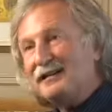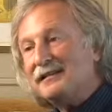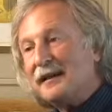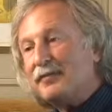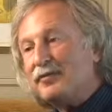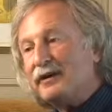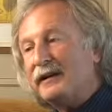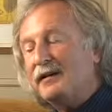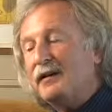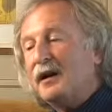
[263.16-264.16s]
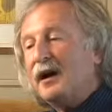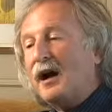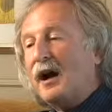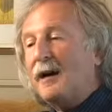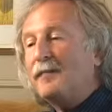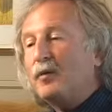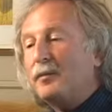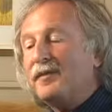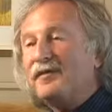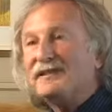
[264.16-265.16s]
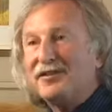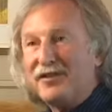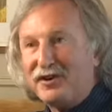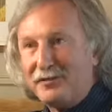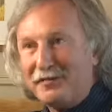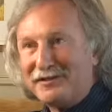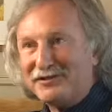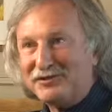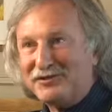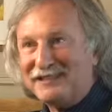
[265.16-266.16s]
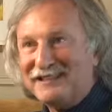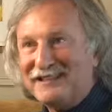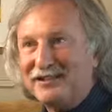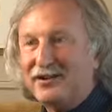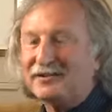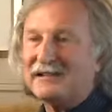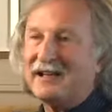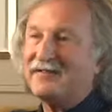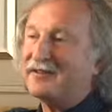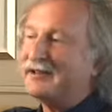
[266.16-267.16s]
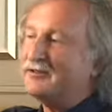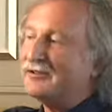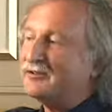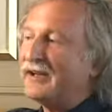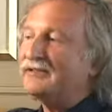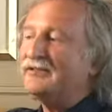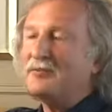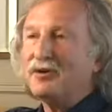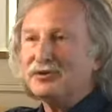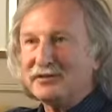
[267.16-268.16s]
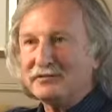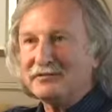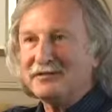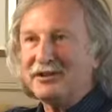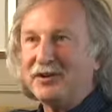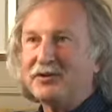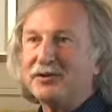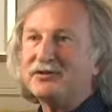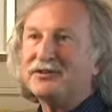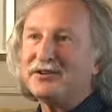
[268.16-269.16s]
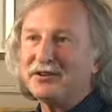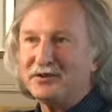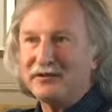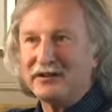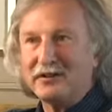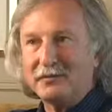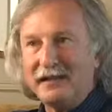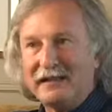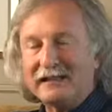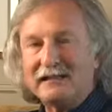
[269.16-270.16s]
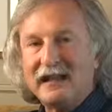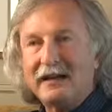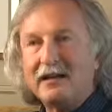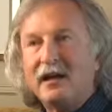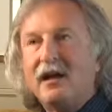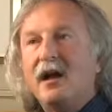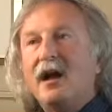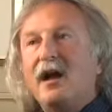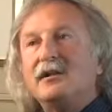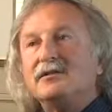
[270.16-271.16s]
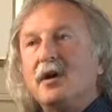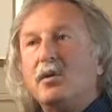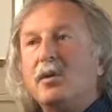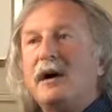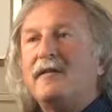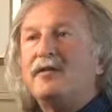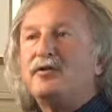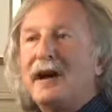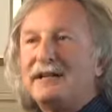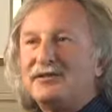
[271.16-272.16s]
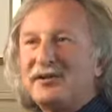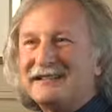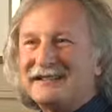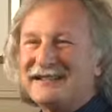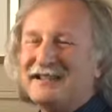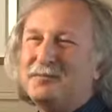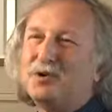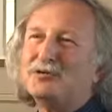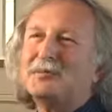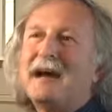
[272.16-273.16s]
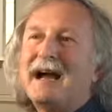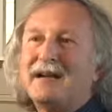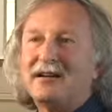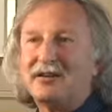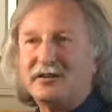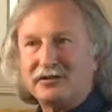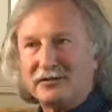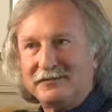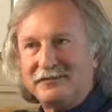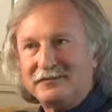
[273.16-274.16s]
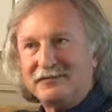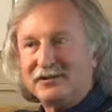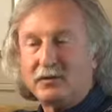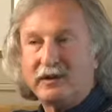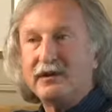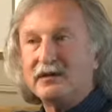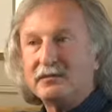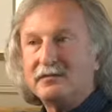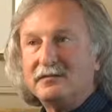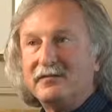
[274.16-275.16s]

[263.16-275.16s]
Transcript: Step three would be physical therapy measures. You notice I have a decreased range of motion. You don't use it, you lose it. Mm-hmm. It gets tight. So if you try to stretch it, it pulls back and it hurts. So what do you do?